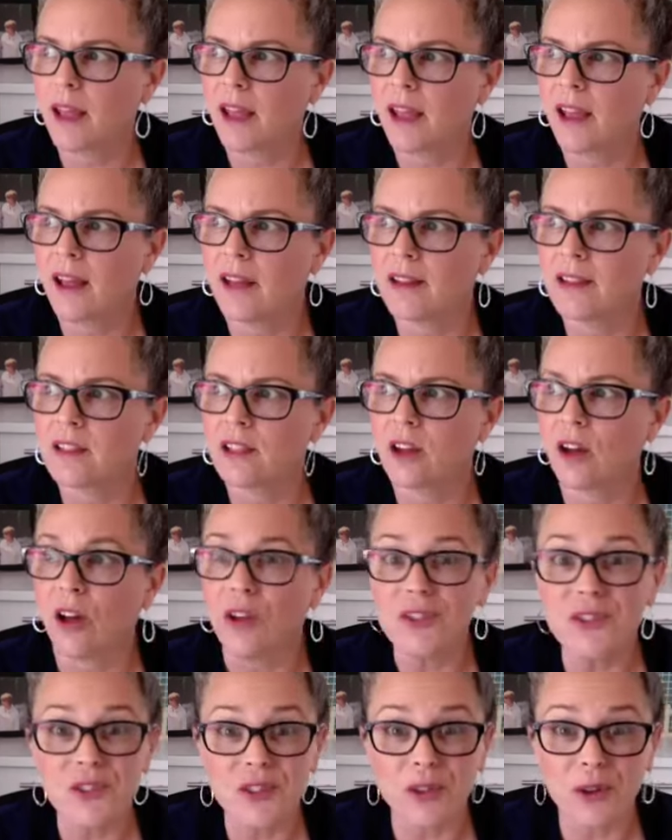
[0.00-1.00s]
and
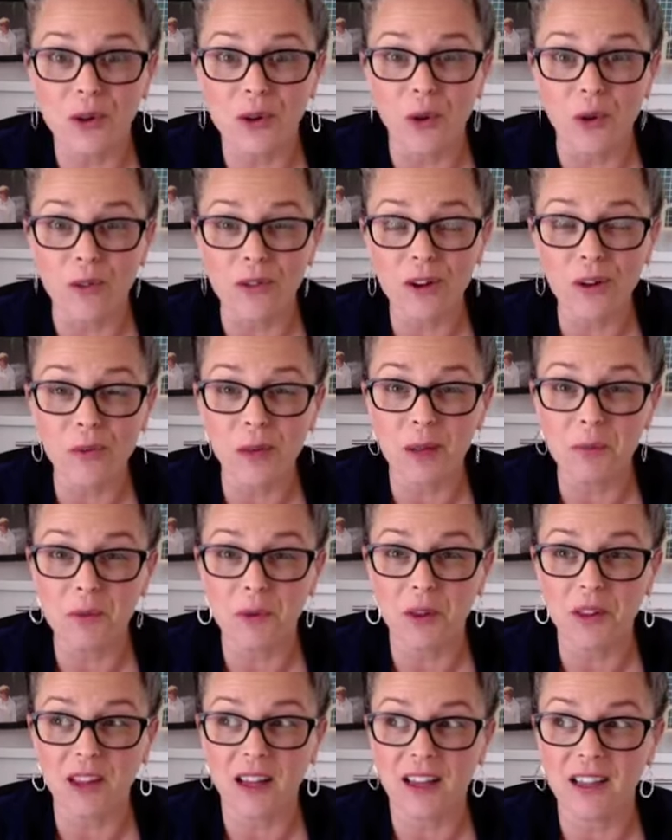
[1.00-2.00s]
also overwhelmed
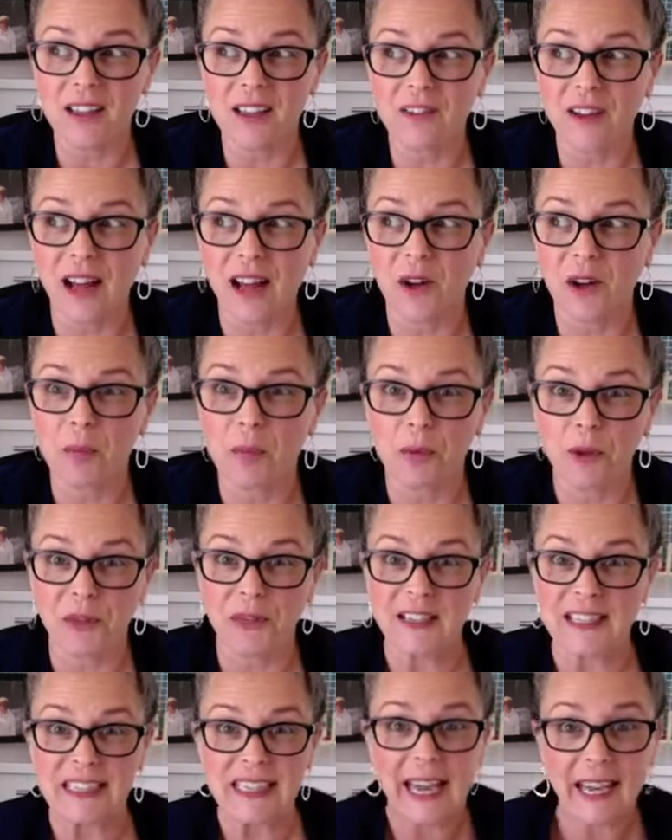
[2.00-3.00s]
with kind of how to put the
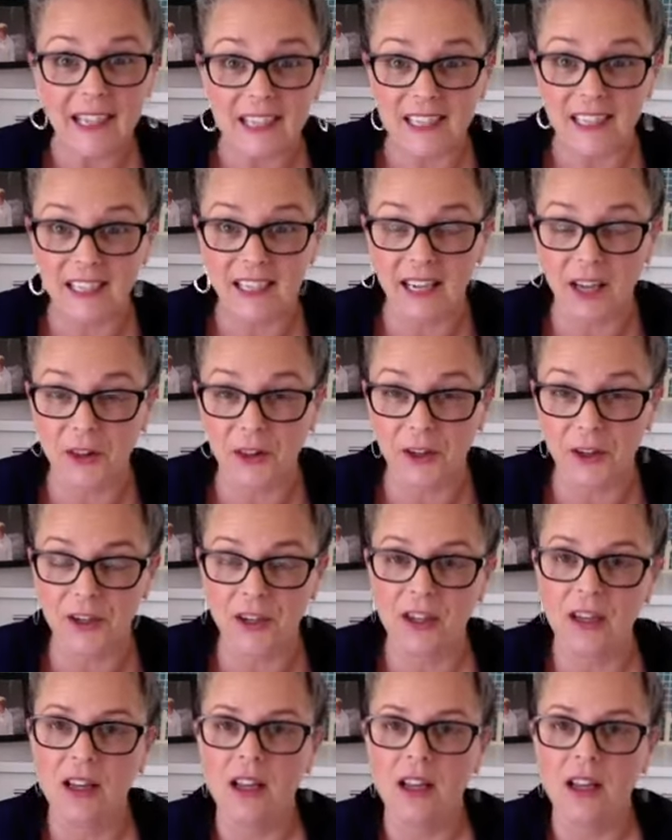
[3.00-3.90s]
tech together.